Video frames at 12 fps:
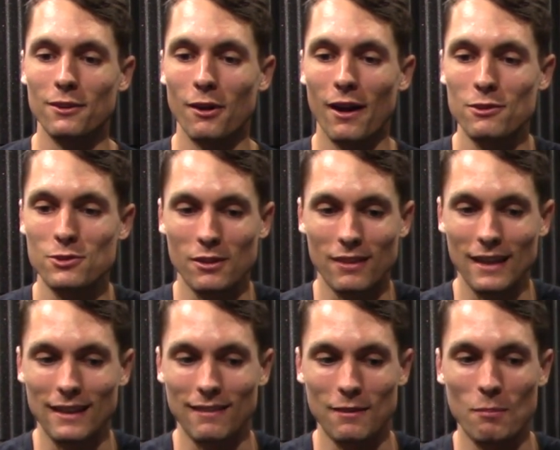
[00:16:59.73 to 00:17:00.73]
You know, I used to
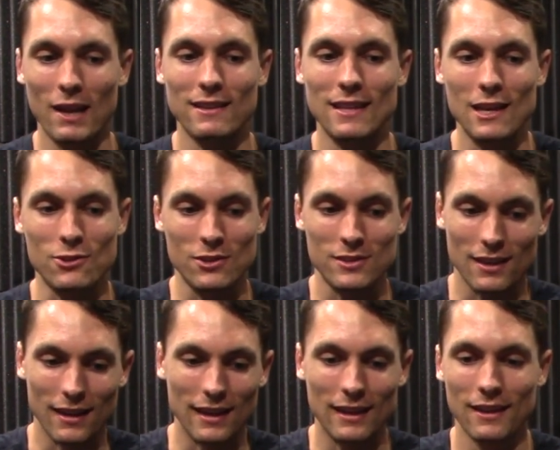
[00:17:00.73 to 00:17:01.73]
think
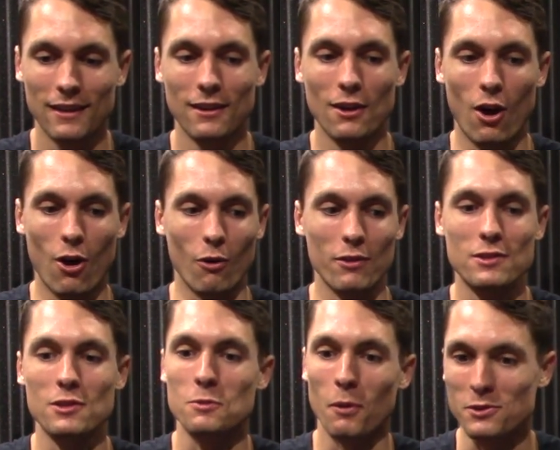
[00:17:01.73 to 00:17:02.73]
meditation's like, oh,
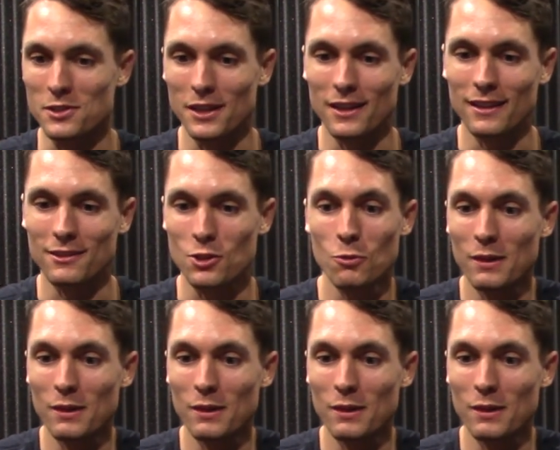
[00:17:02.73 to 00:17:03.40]
this is supposed to